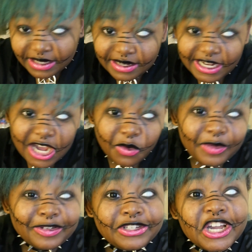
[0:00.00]
Now we
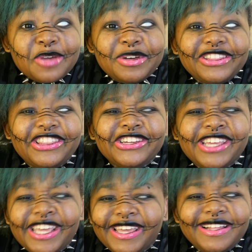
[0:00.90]
will talk about the
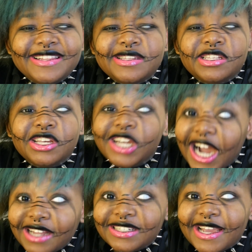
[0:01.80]
kids'
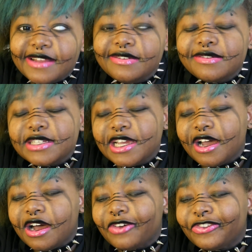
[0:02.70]
content
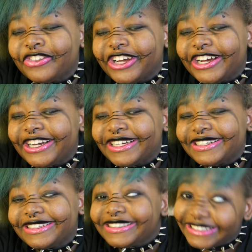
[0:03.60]
of
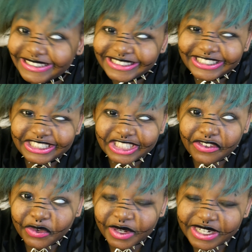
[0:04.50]

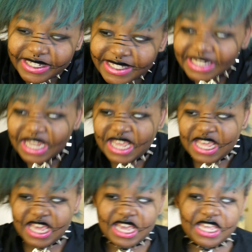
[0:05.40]
Jehovah's Witness.
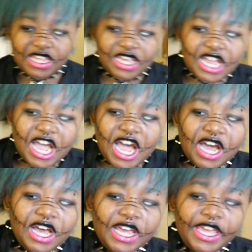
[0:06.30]

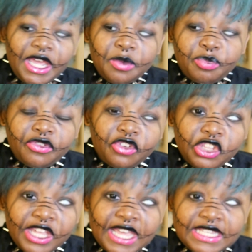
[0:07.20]
I prefer
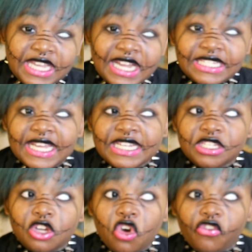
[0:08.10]
the kids' content
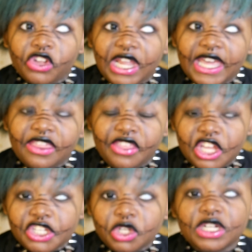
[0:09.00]
over, like, the
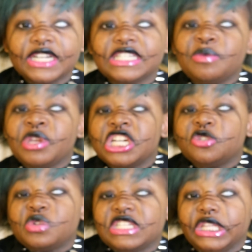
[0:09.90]
adult content because it
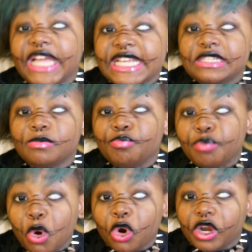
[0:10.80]
was less
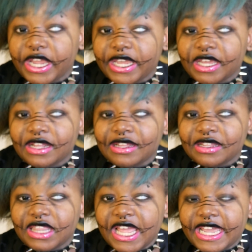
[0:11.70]
boring.
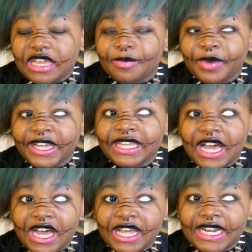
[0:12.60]
Like, my
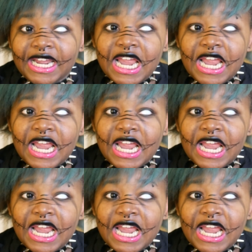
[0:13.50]
God,